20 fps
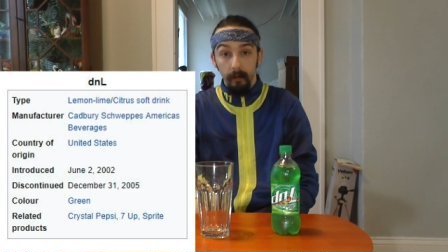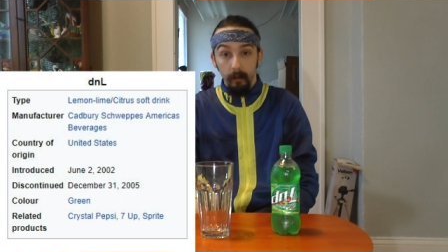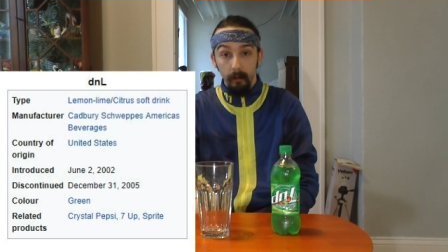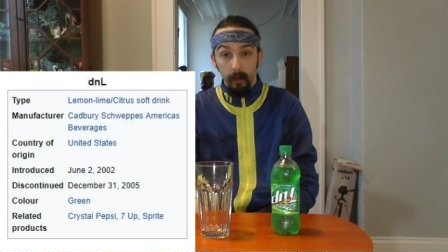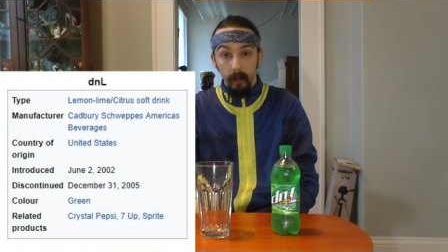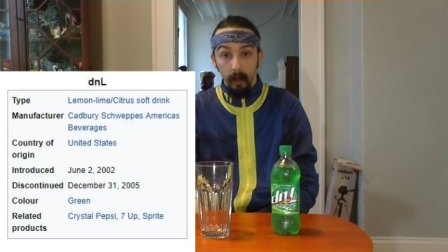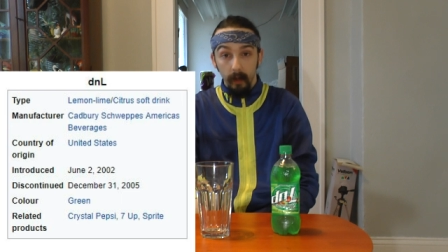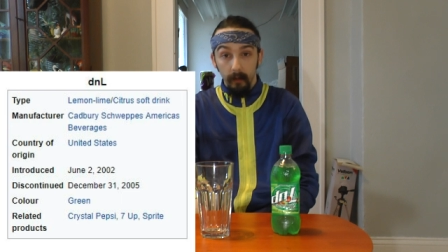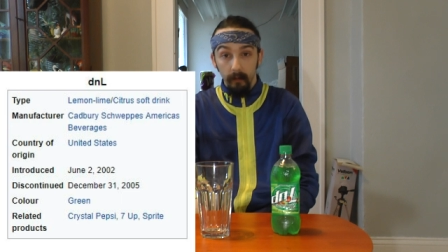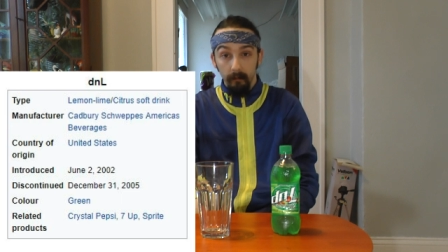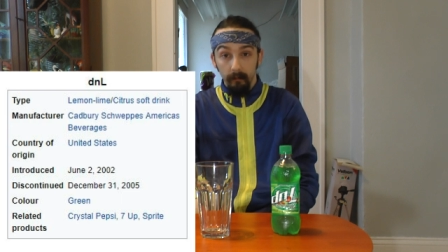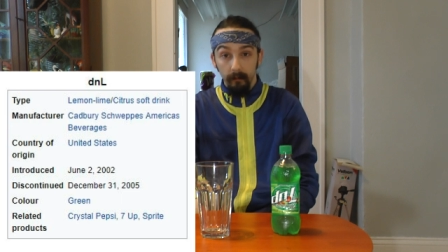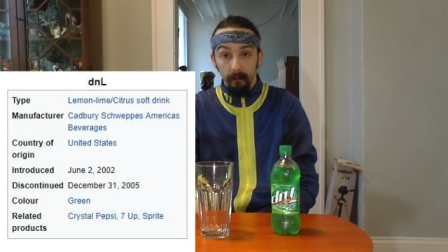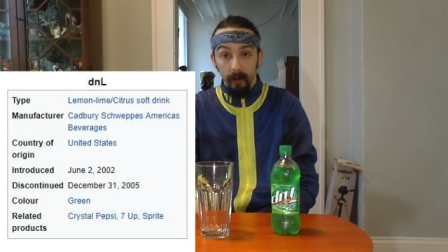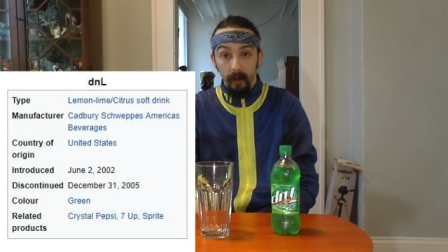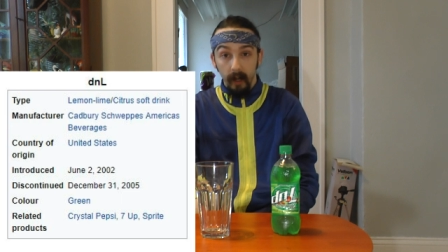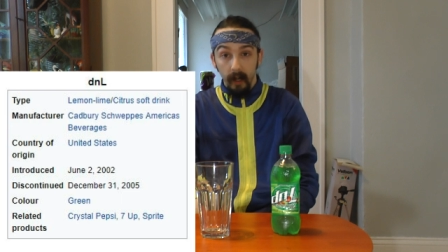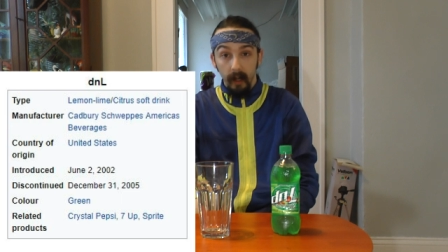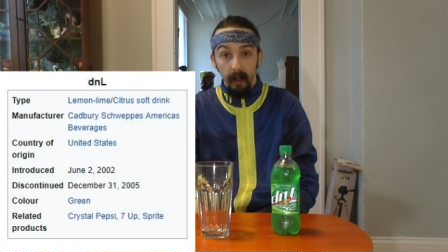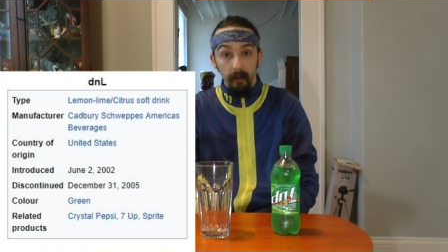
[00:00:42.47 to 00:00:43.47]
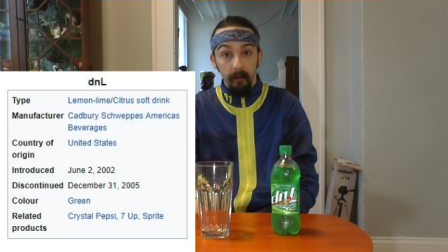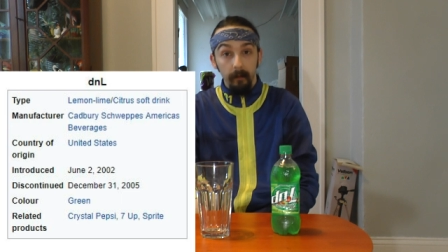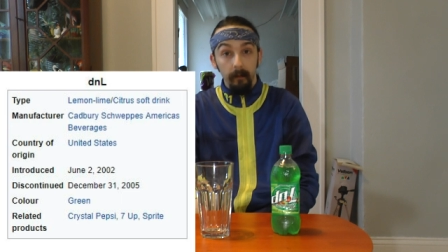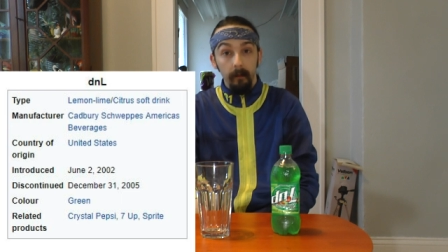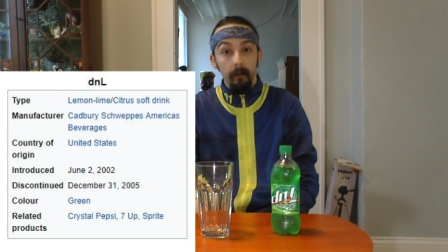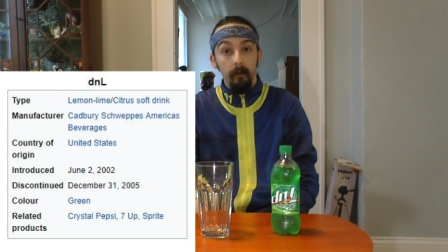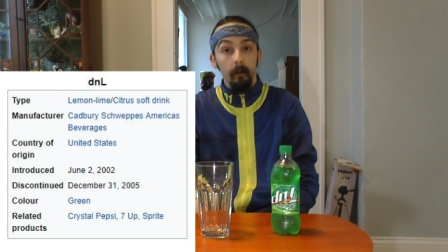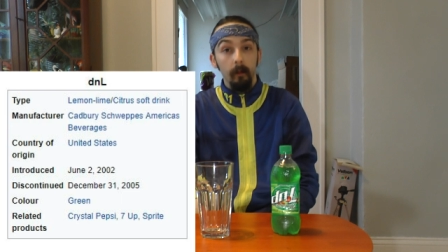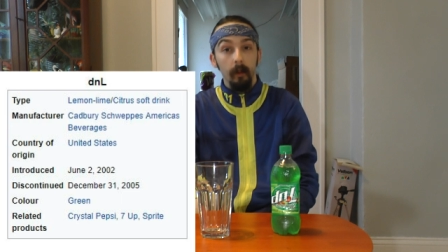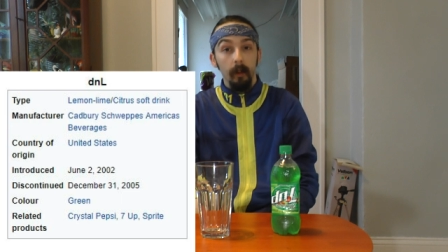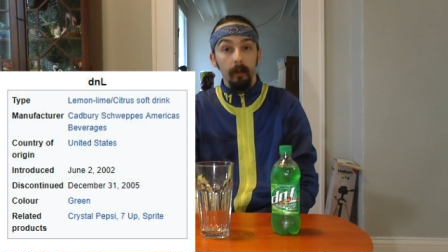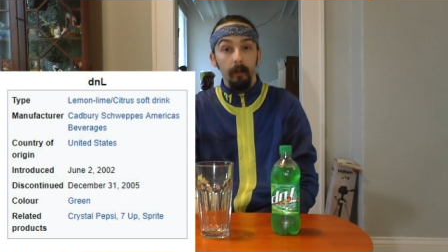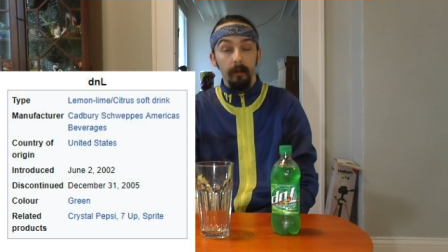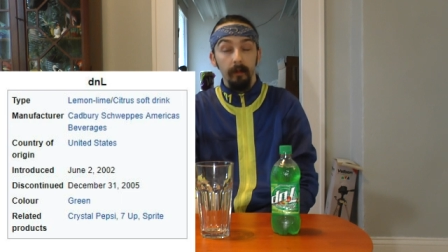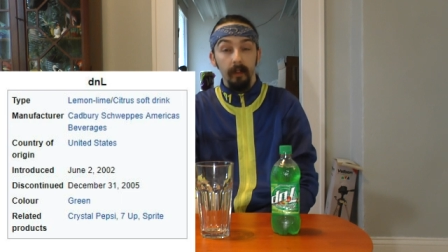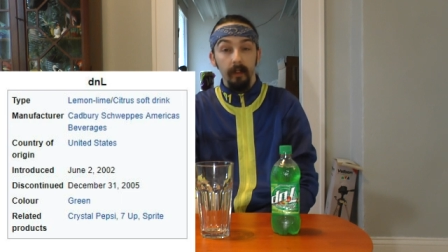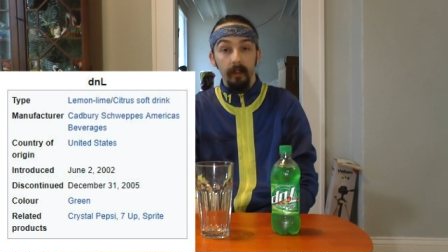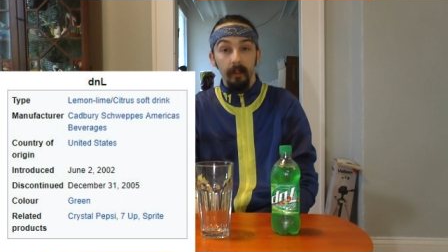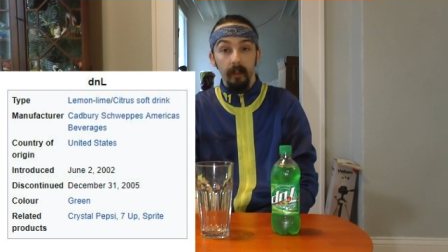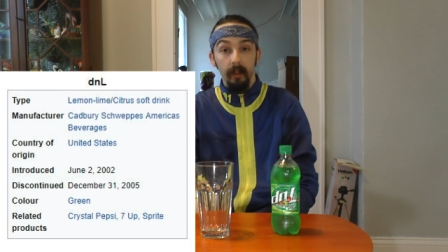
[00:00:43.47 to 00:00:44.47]
2005, when it
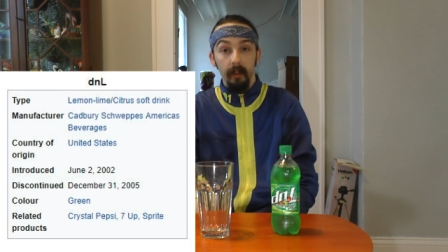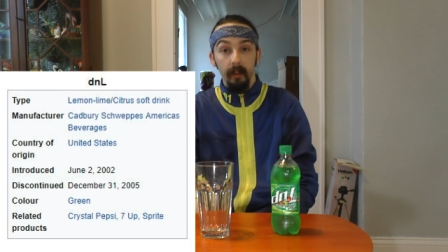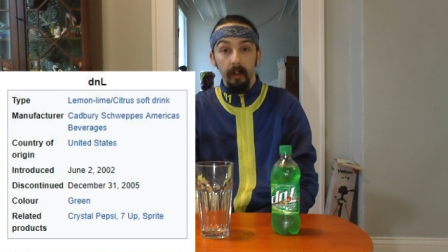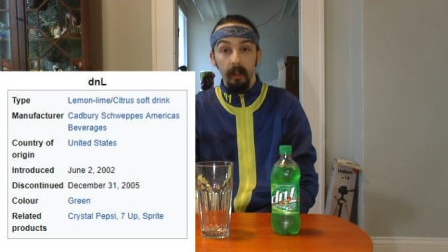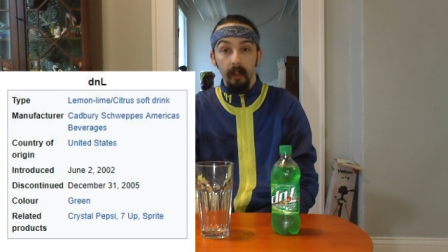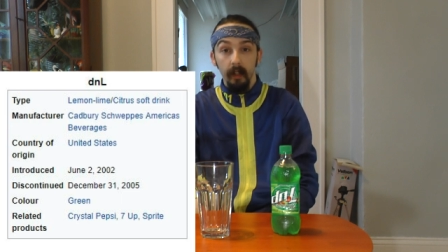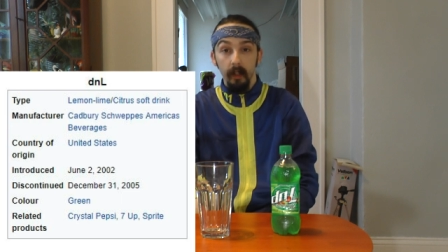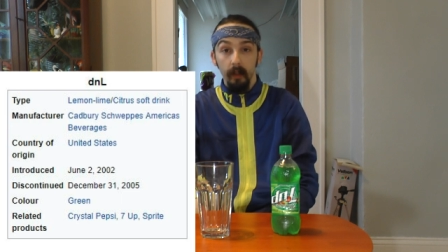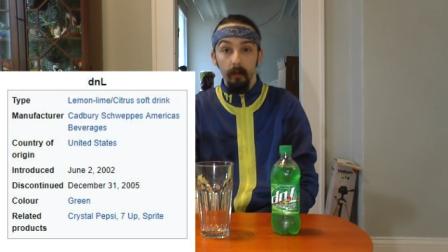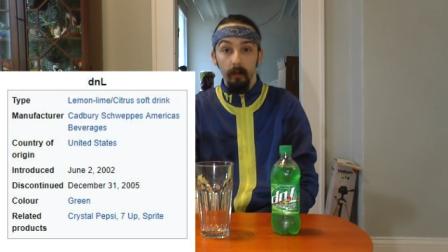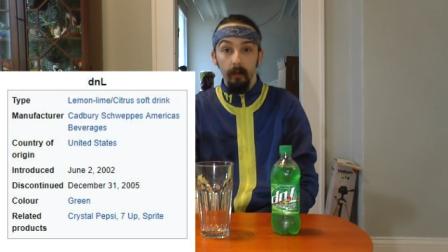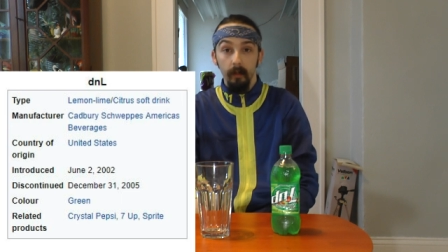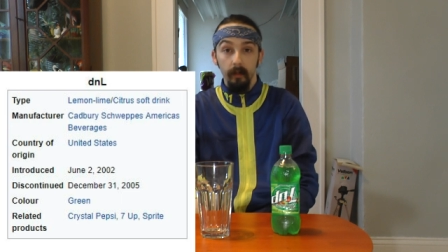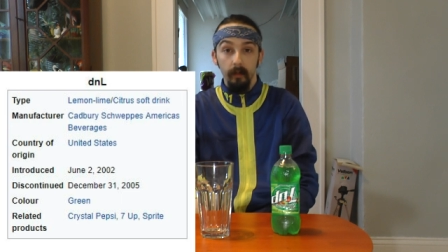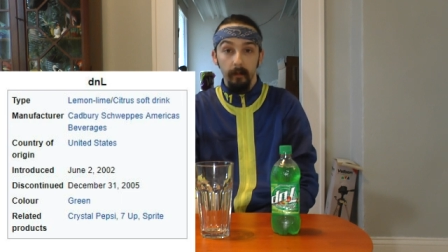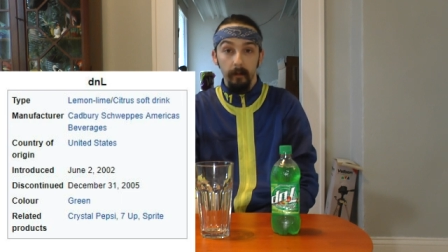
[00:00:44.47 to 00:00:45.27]
was discontinued